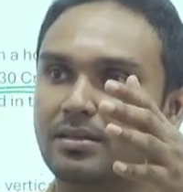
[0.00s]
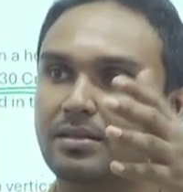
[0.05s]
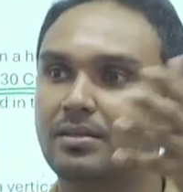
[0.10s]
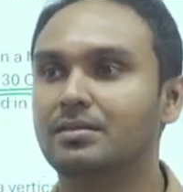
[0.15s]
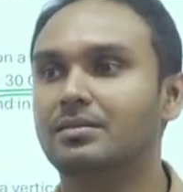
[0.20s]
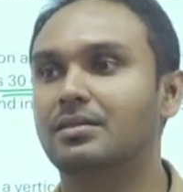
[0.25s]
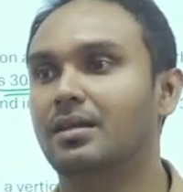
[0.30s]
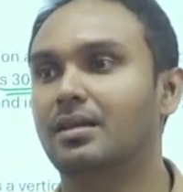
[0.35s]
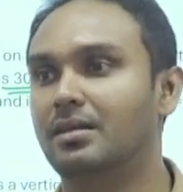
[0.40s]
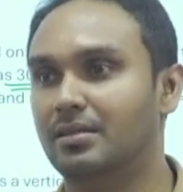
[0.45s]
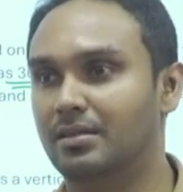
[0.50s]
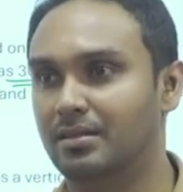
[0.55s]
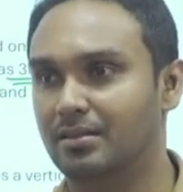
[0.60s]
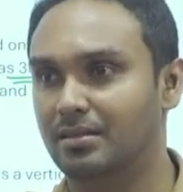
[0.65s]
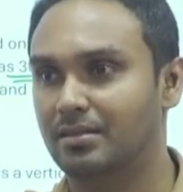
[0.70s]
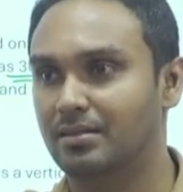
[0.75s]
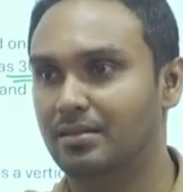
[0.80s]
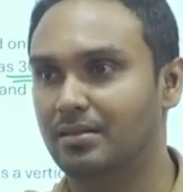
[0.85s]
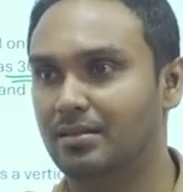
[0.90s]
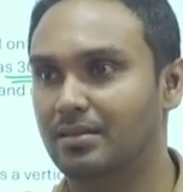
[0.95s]
cylinder.
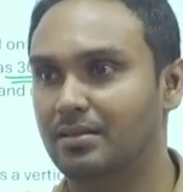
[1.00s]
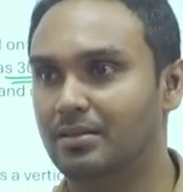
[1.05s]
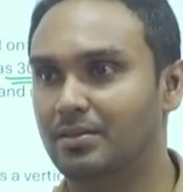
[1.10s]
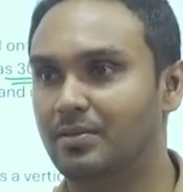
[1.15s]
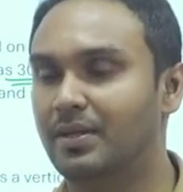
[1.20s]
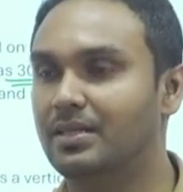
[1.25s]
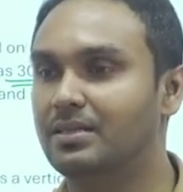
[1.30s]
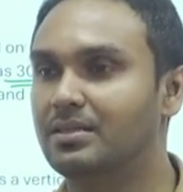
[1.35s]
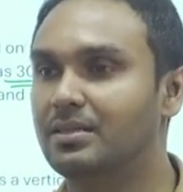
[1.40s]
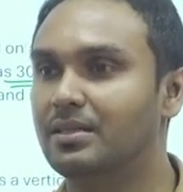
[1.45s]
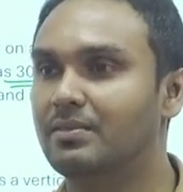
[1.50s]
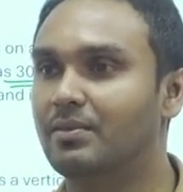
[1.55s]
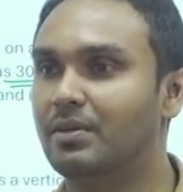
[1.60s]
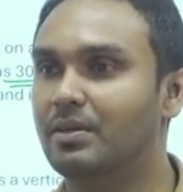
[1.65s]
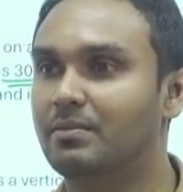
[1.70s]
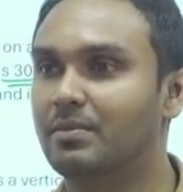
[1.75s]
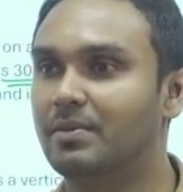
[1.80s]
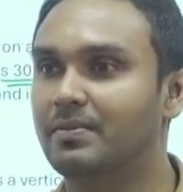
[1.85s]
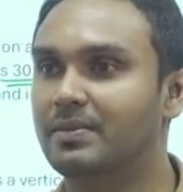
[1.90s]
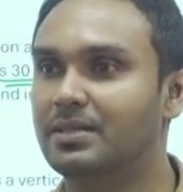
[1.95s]
So what is the
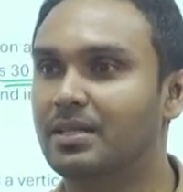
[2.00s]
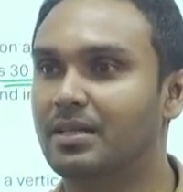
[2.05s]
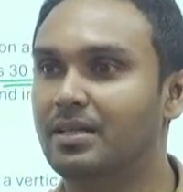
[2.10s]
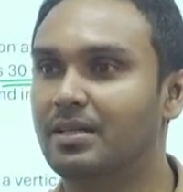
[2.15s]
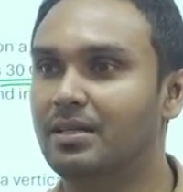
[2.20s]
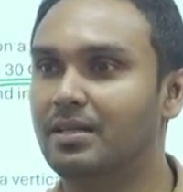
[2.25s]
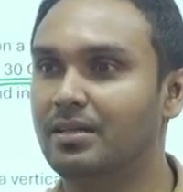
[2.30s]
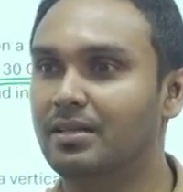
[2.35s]
volume of a cylinder?